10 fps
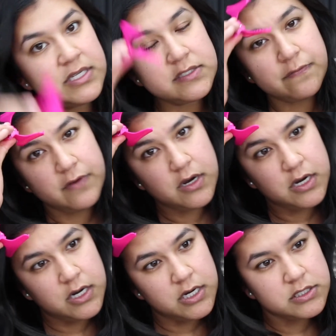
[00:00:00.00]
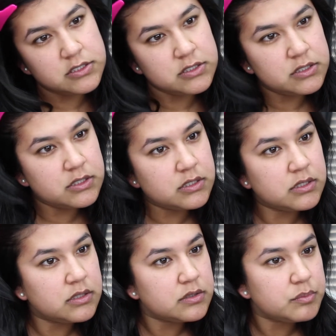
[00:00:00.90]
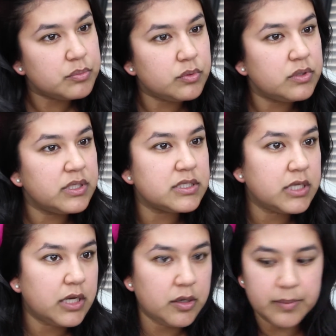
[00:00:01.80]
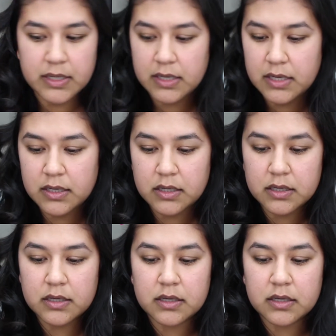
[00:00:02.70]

things first, pull this hair back.